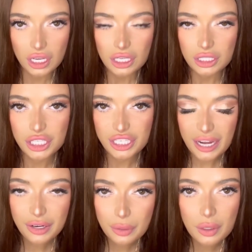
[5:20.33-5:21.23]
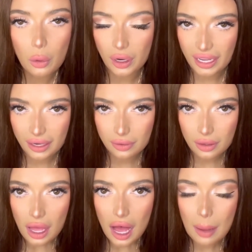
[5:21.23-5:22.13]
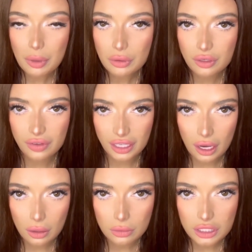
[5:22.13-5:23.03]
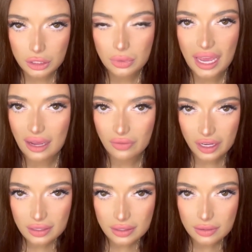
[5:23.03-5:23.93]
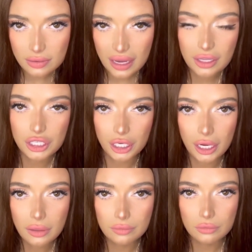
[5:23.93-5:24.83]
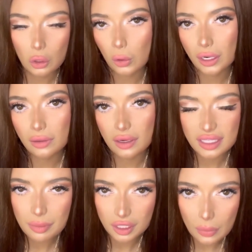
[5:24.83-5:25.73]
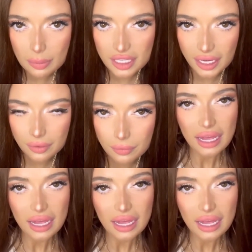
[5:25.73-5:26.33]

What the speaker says: To share your recording, upload your video to Canvas, Kaltura, or a similar website.